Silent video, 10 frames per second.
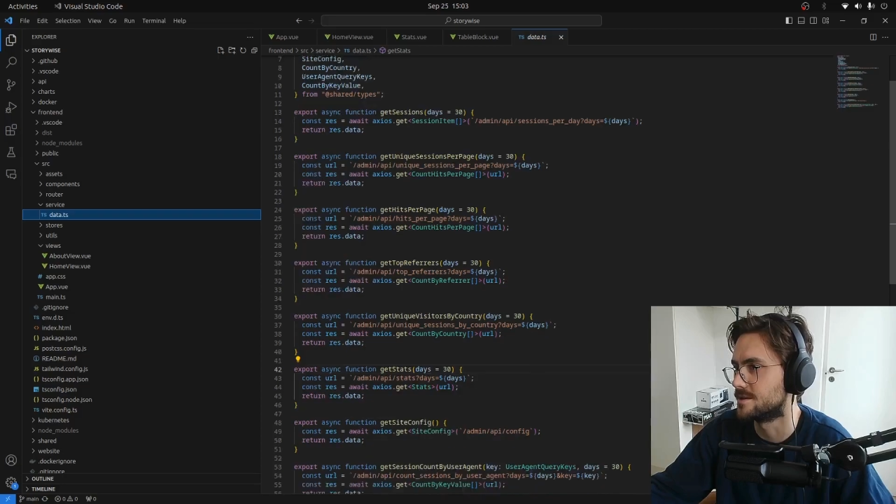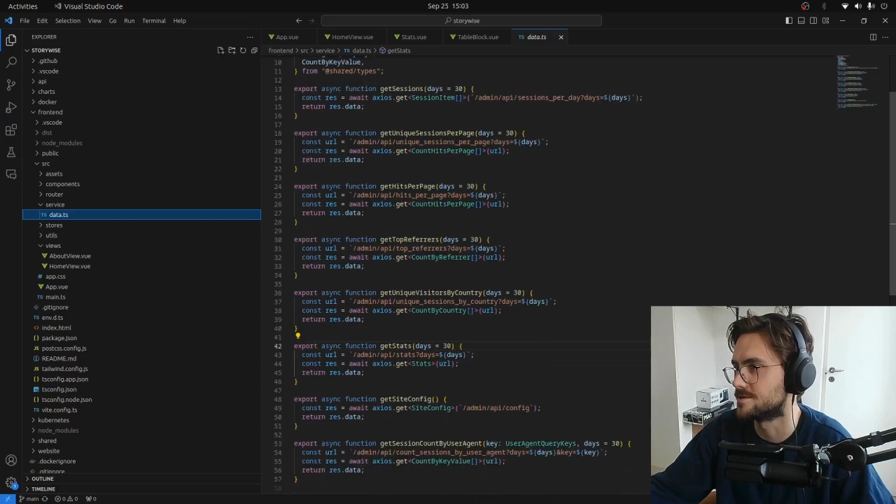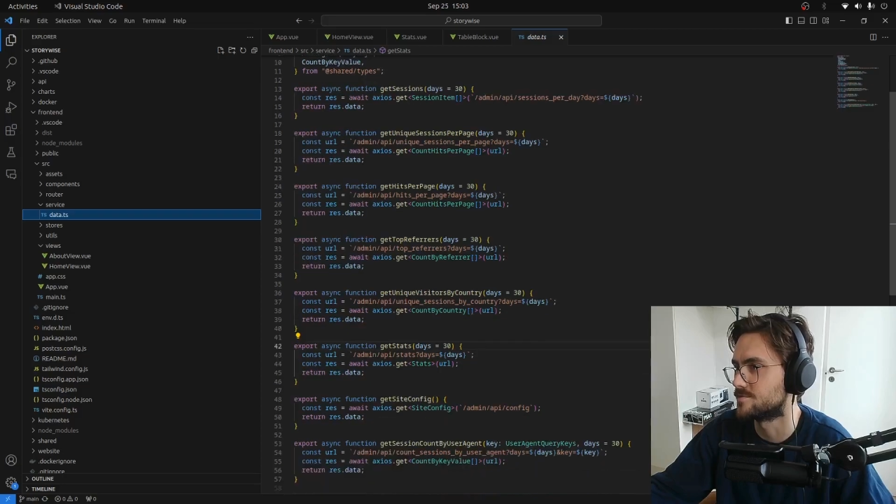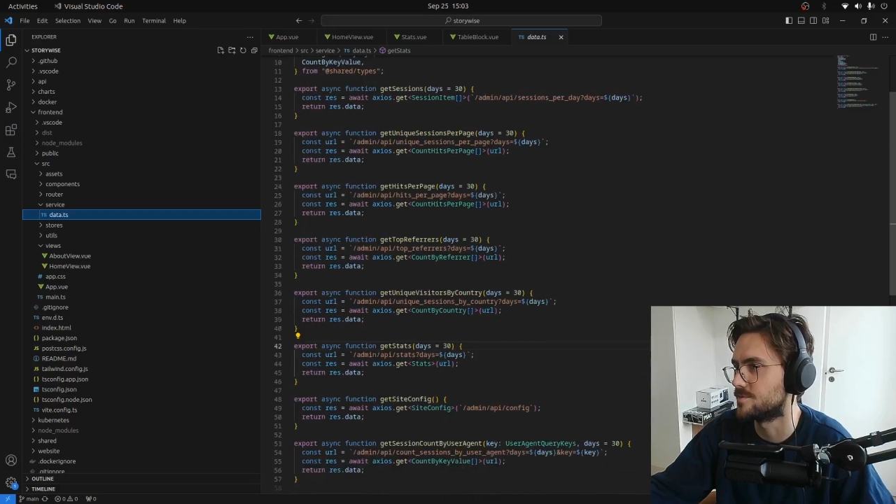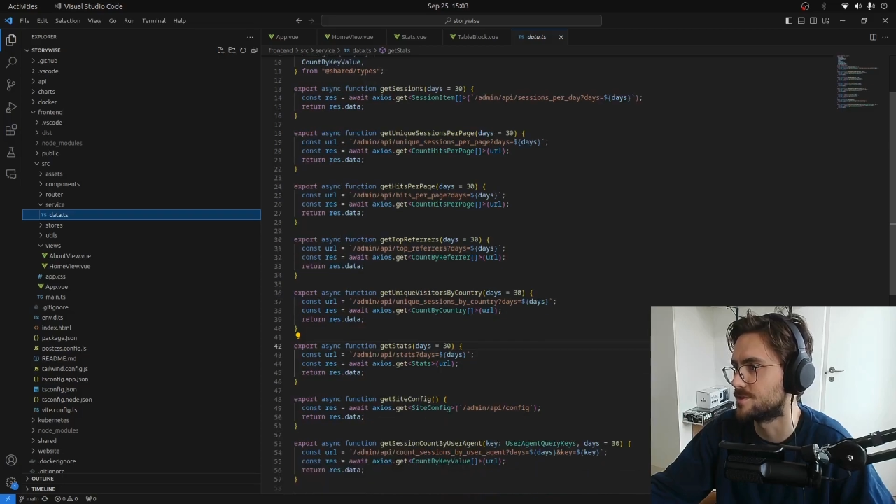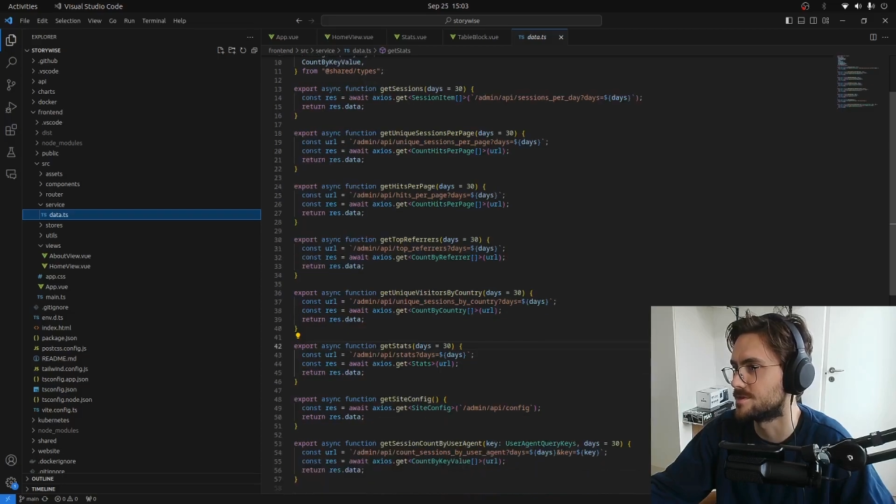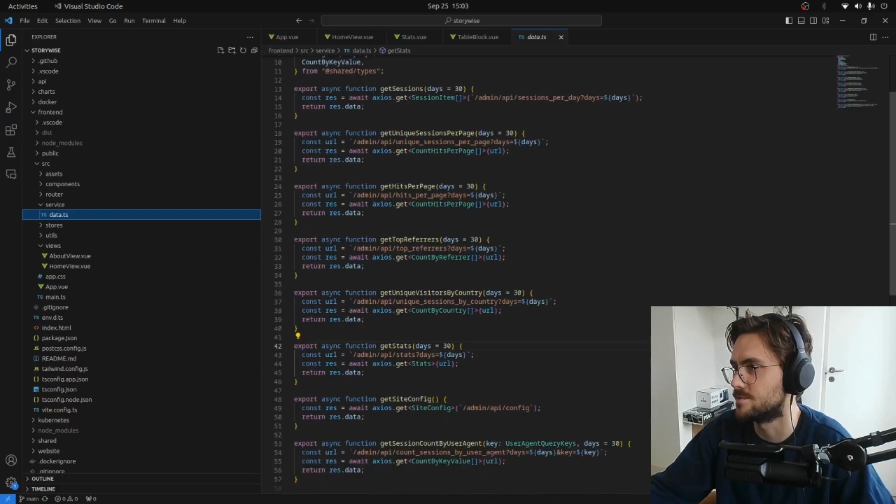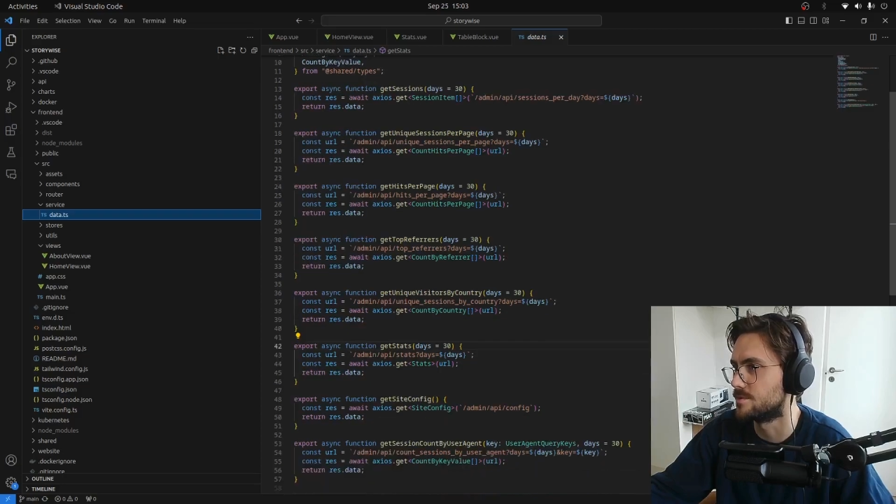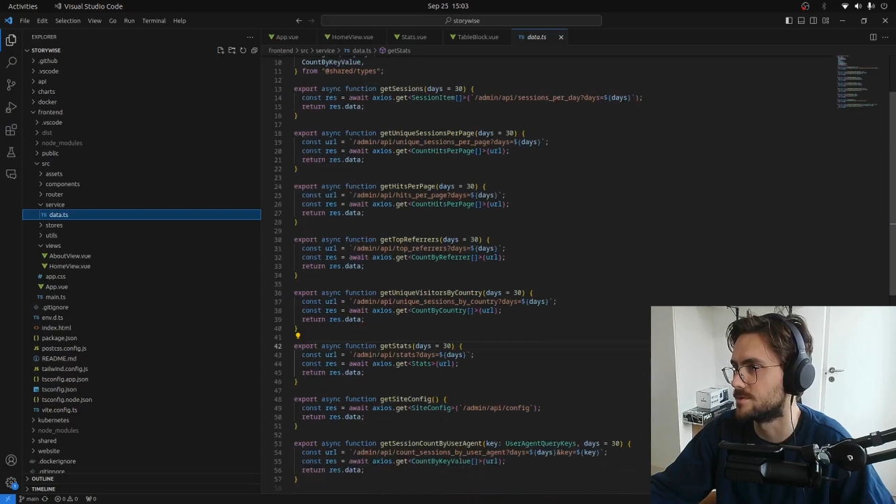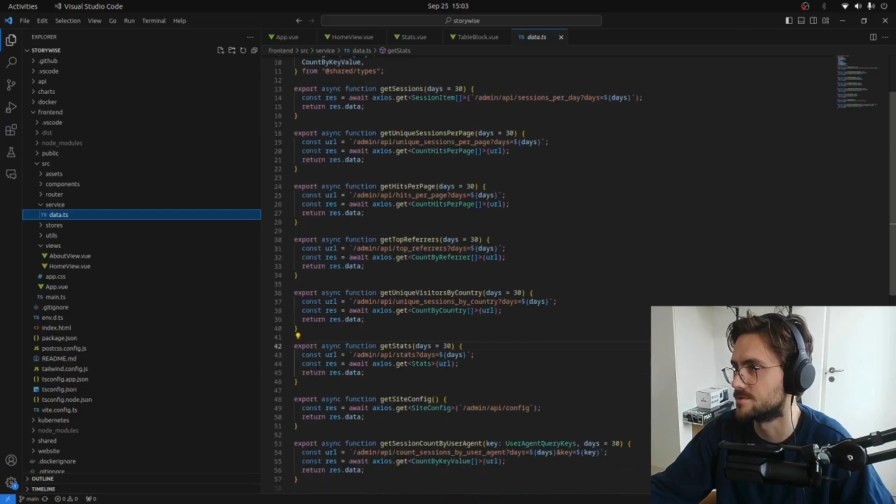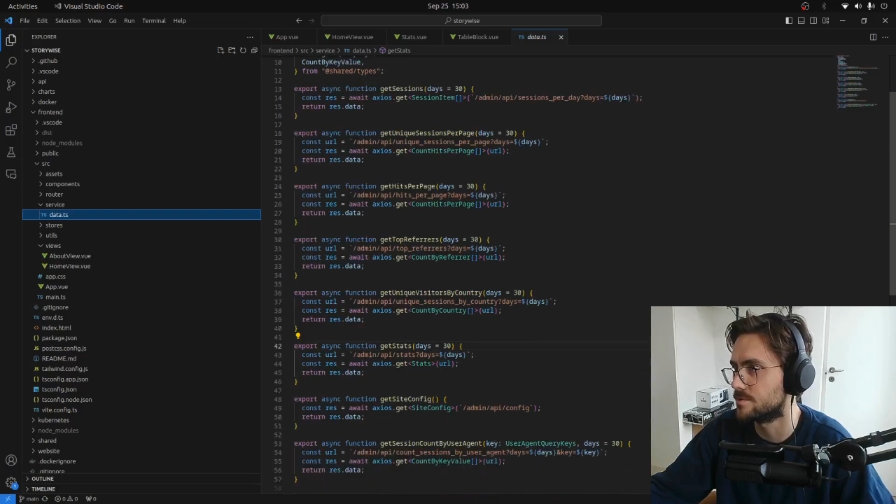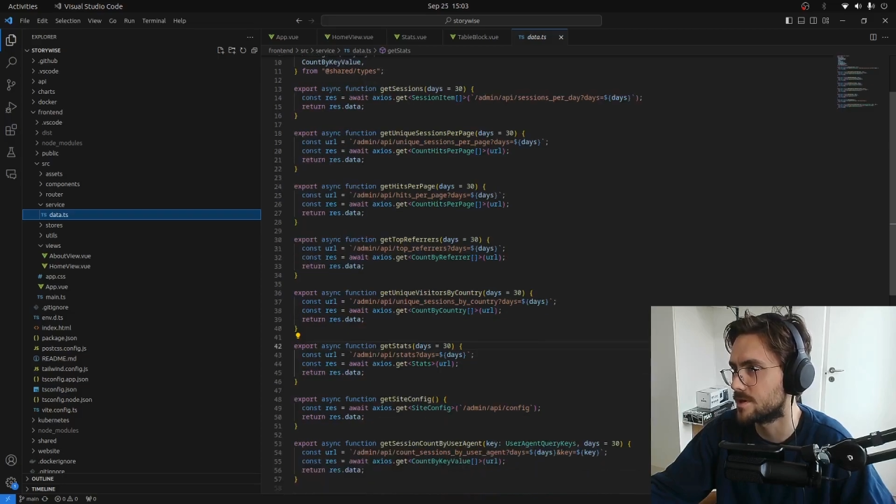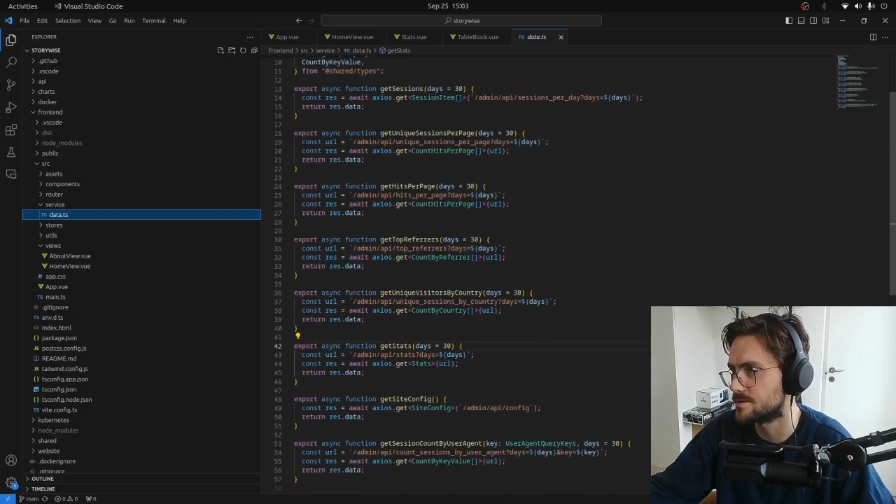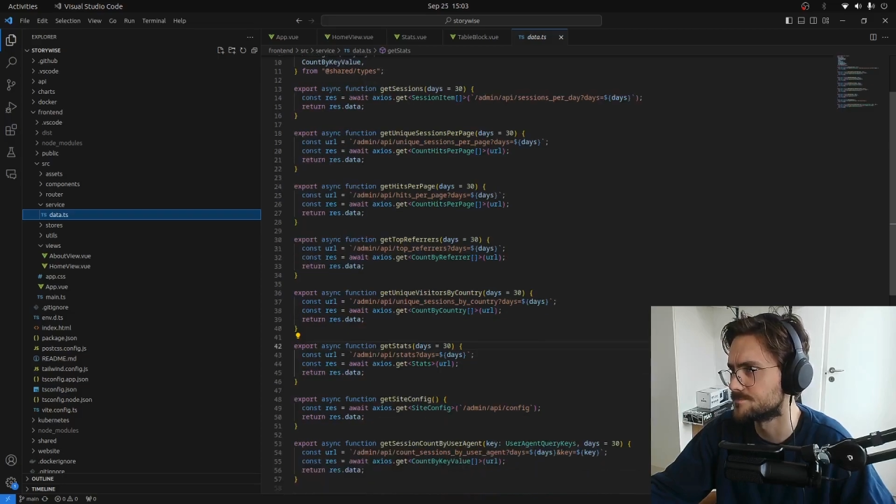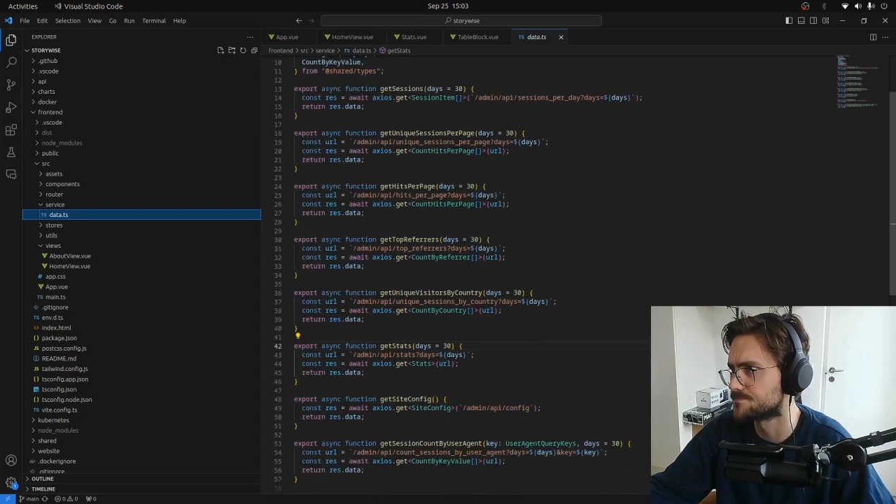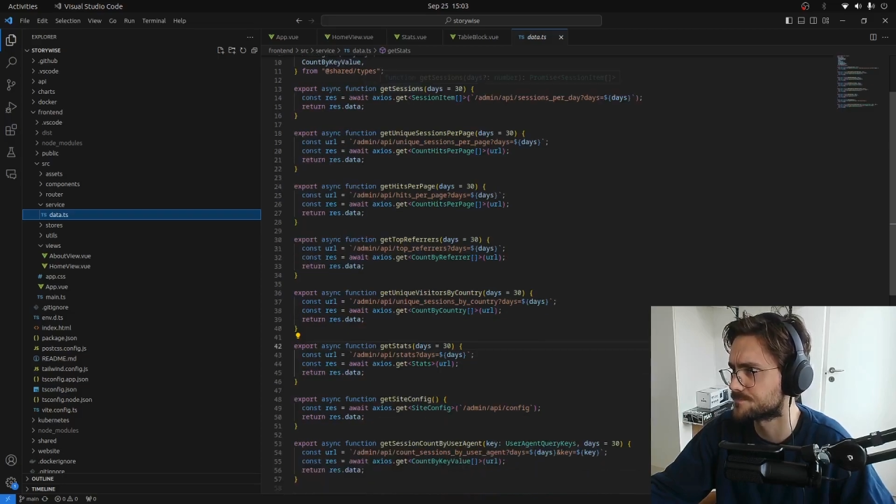extremely simple as well.